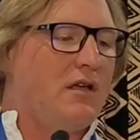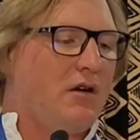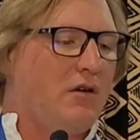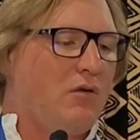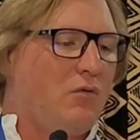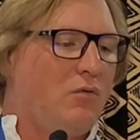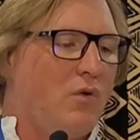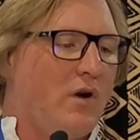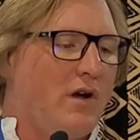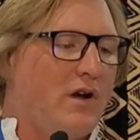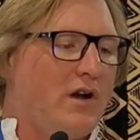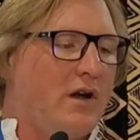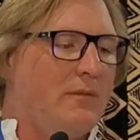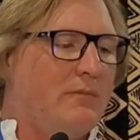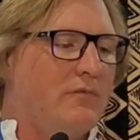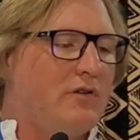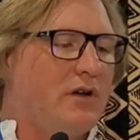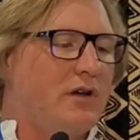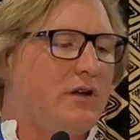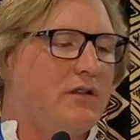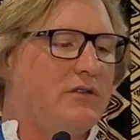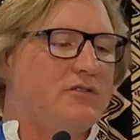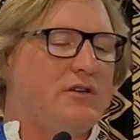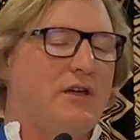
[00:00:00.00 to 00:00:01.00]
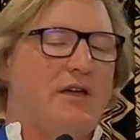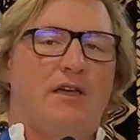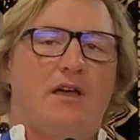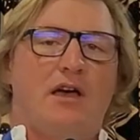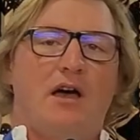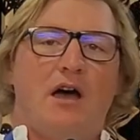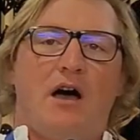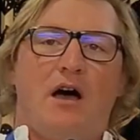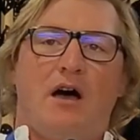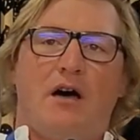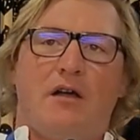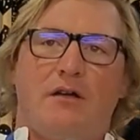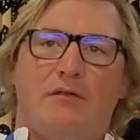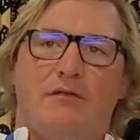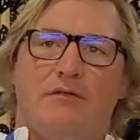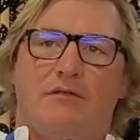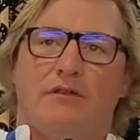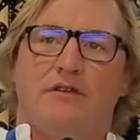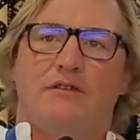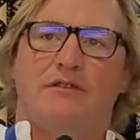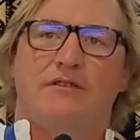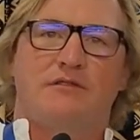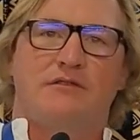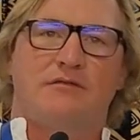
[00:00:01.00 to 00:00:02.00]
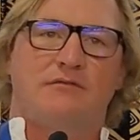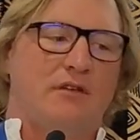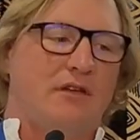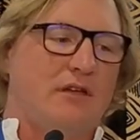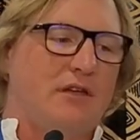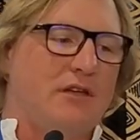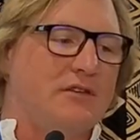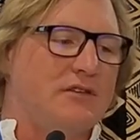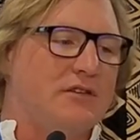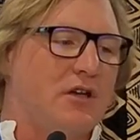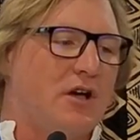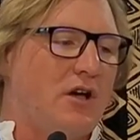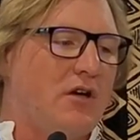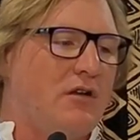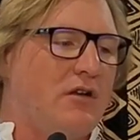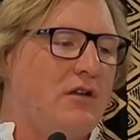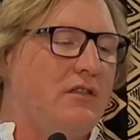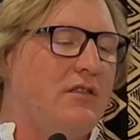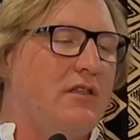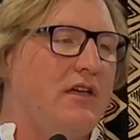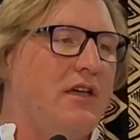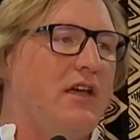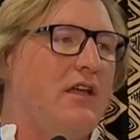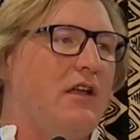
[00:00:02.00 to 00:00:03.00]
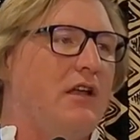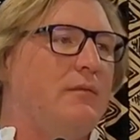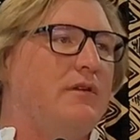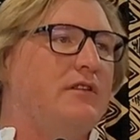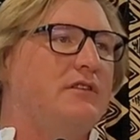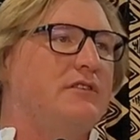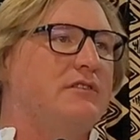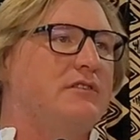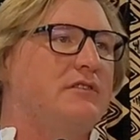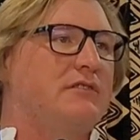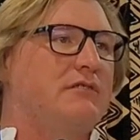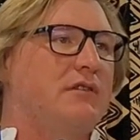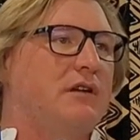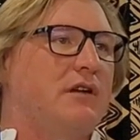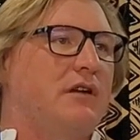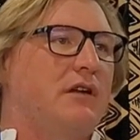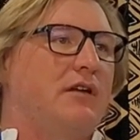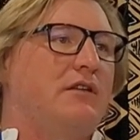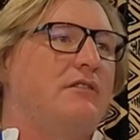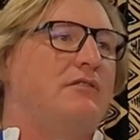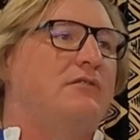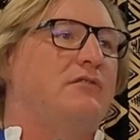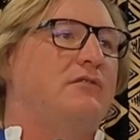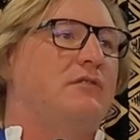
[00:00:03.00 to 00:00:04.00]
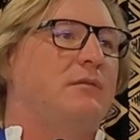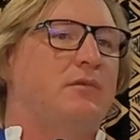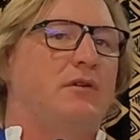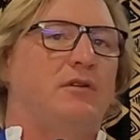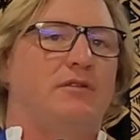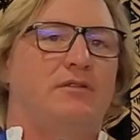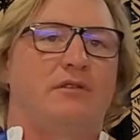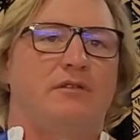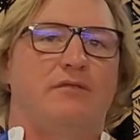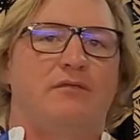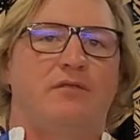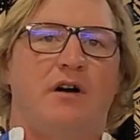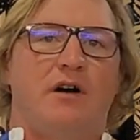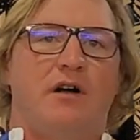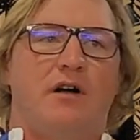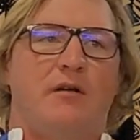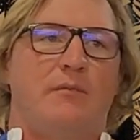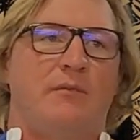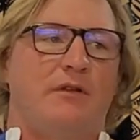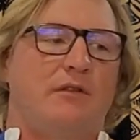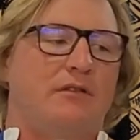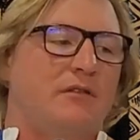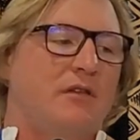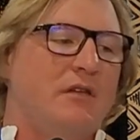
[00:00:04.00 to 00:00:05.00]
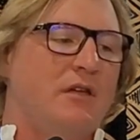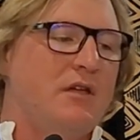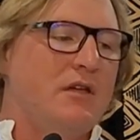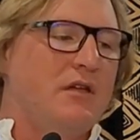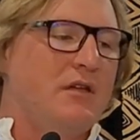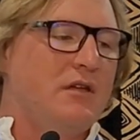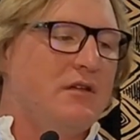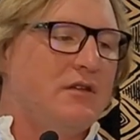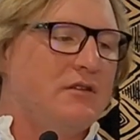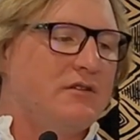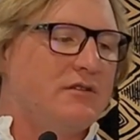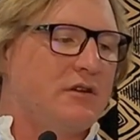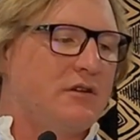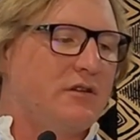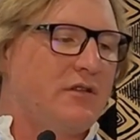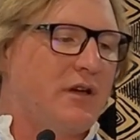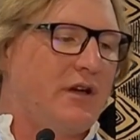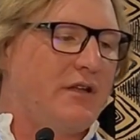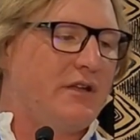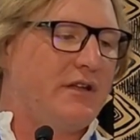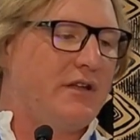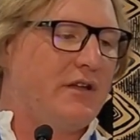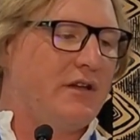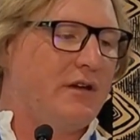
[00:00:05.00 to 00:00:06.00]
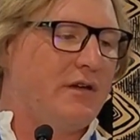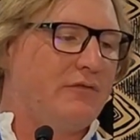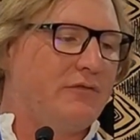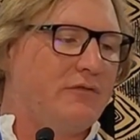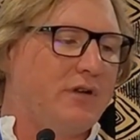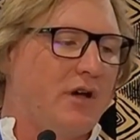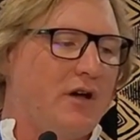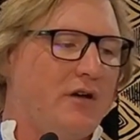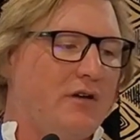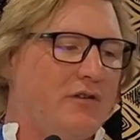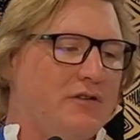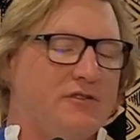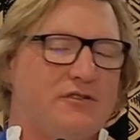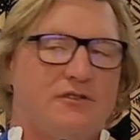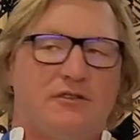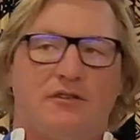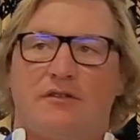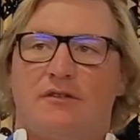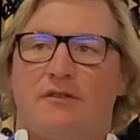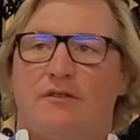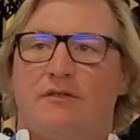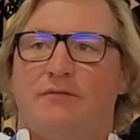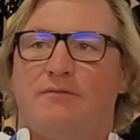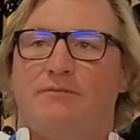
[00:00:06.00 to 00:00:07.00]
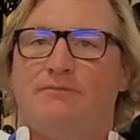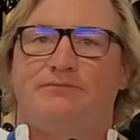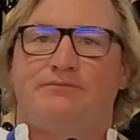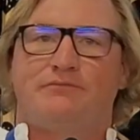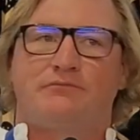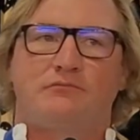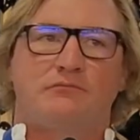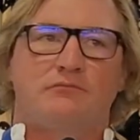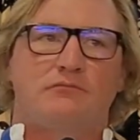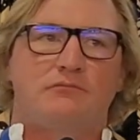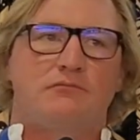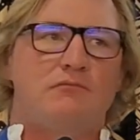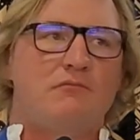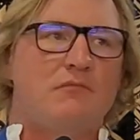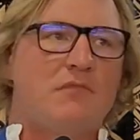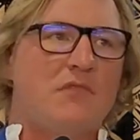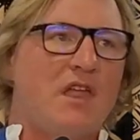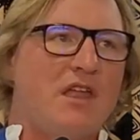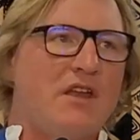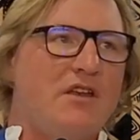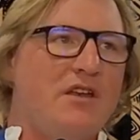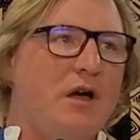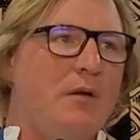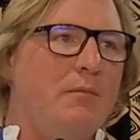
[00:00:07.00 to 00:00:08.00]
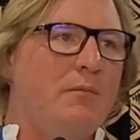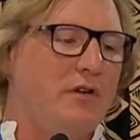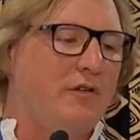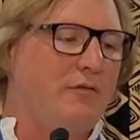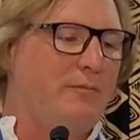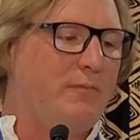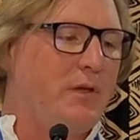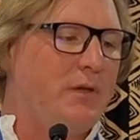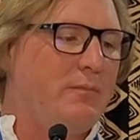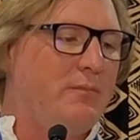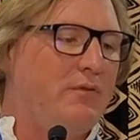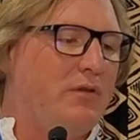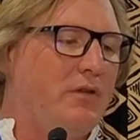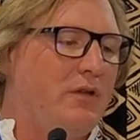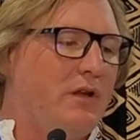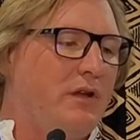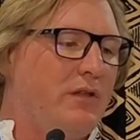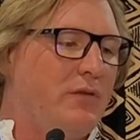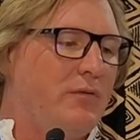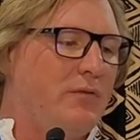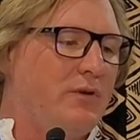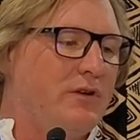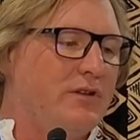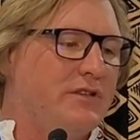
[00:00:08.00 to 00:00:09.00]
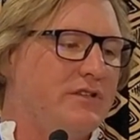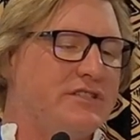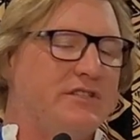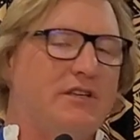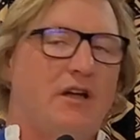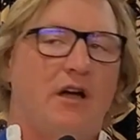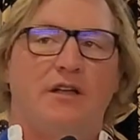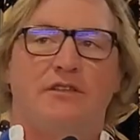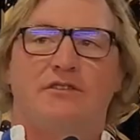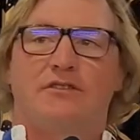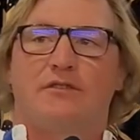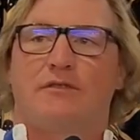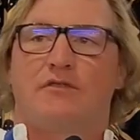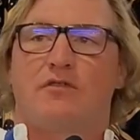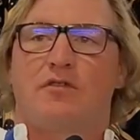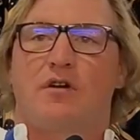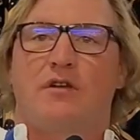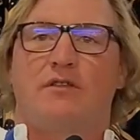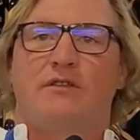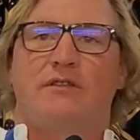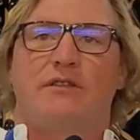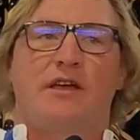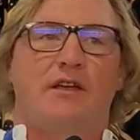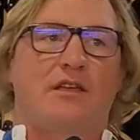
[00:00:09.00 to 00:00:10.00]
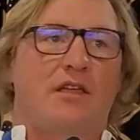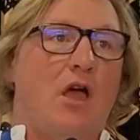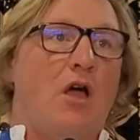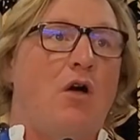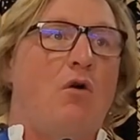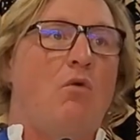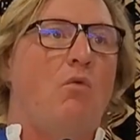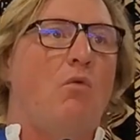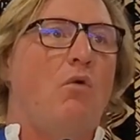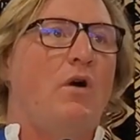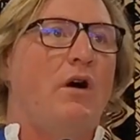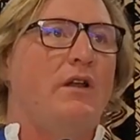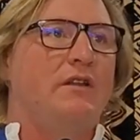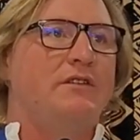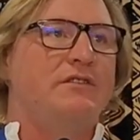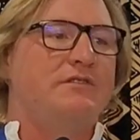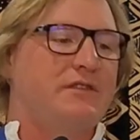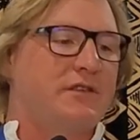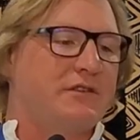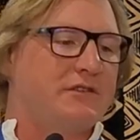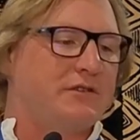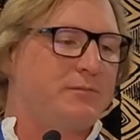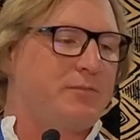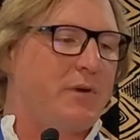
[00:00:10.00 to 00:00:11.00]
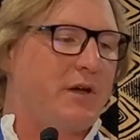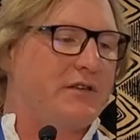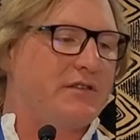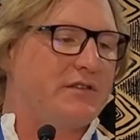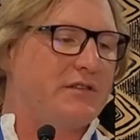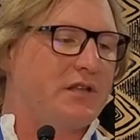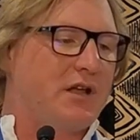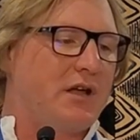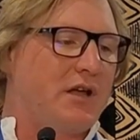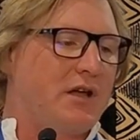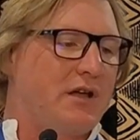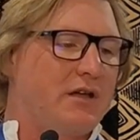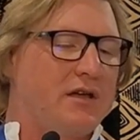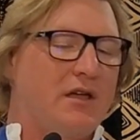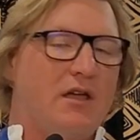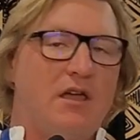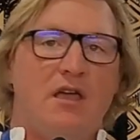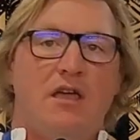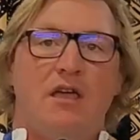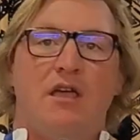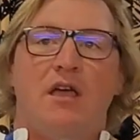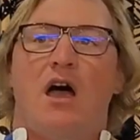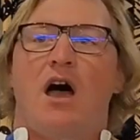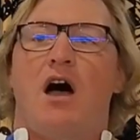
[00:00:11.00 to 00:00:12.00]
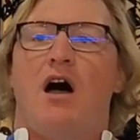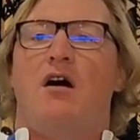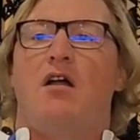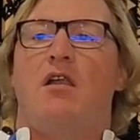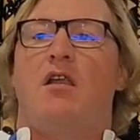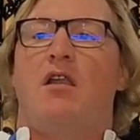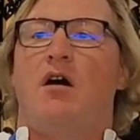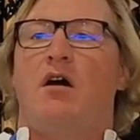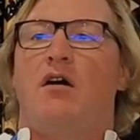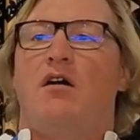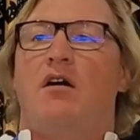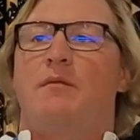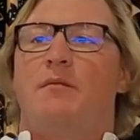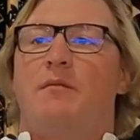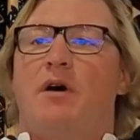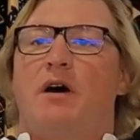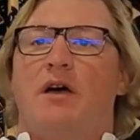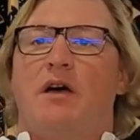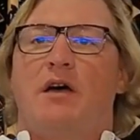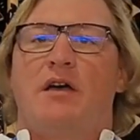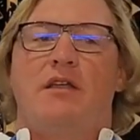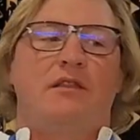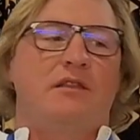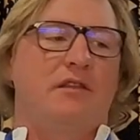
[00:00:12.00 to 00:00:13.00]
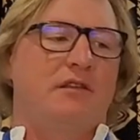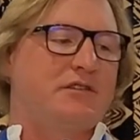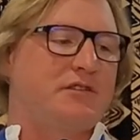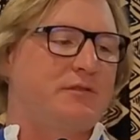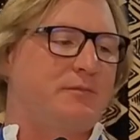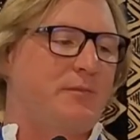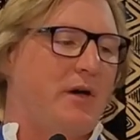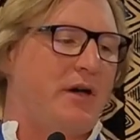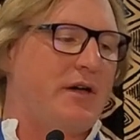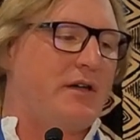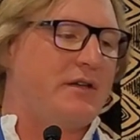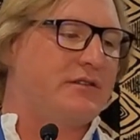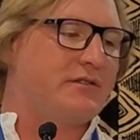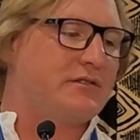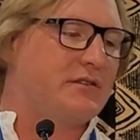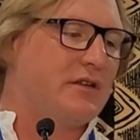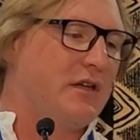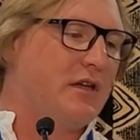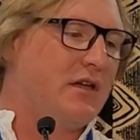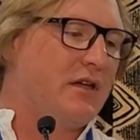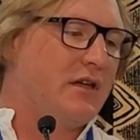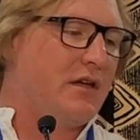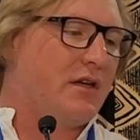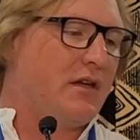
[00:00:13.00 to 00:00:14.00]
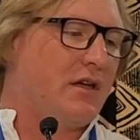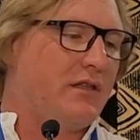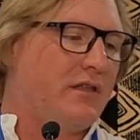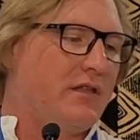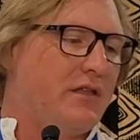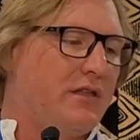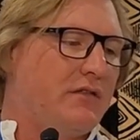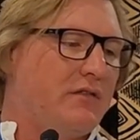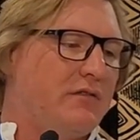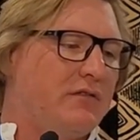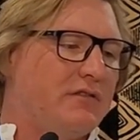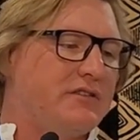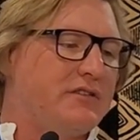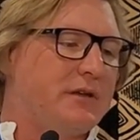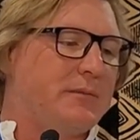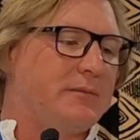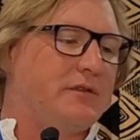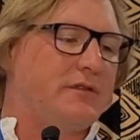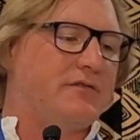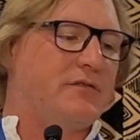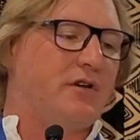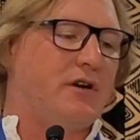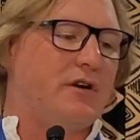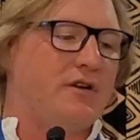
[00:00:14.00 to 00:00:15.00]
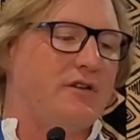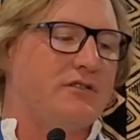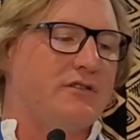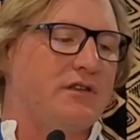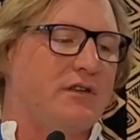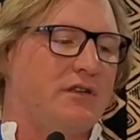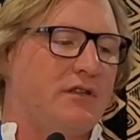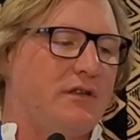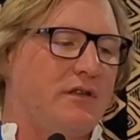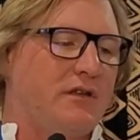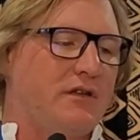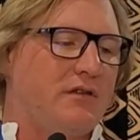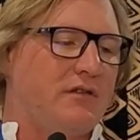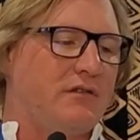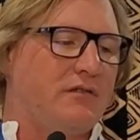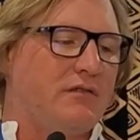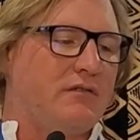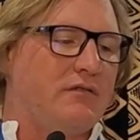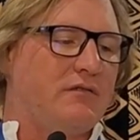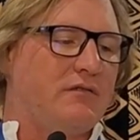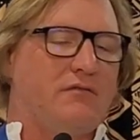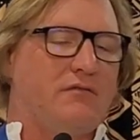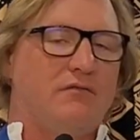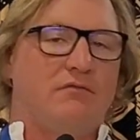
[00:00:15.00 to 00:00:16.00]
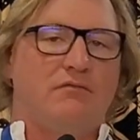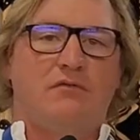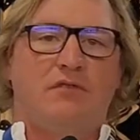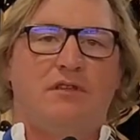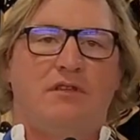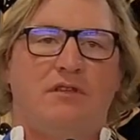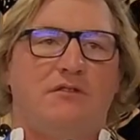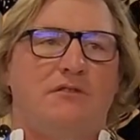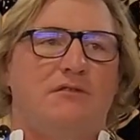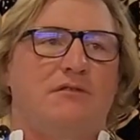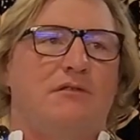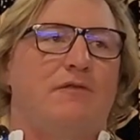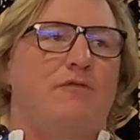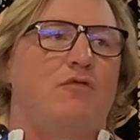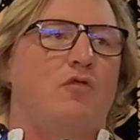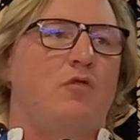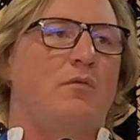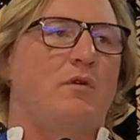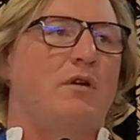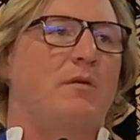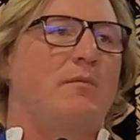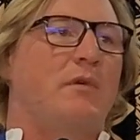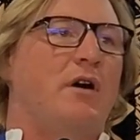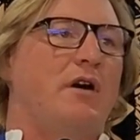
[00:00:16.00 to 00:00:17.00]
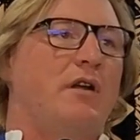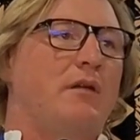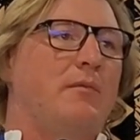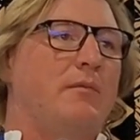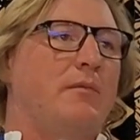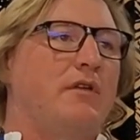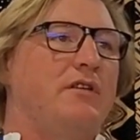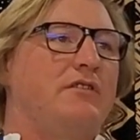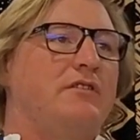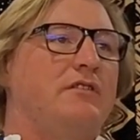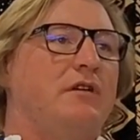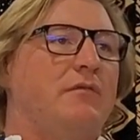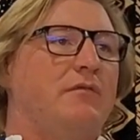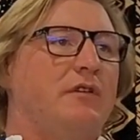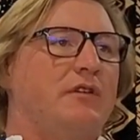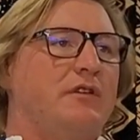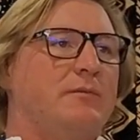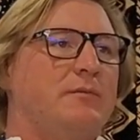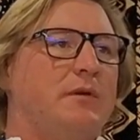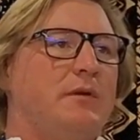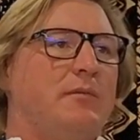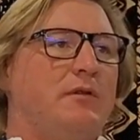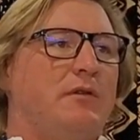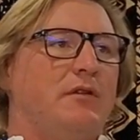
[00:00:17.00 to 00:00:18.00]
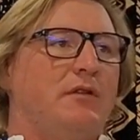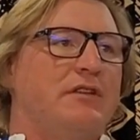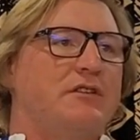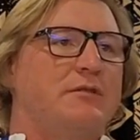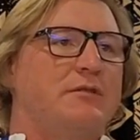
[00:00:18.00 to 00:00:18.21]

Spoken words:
what I'm going to take out of this is only the elements that relate to the built environment. So the idea of dose, number of people, in other words, sites of contact, what is the space like, how long am I in this space, and then the receptive host, and then the form combining community of those people in the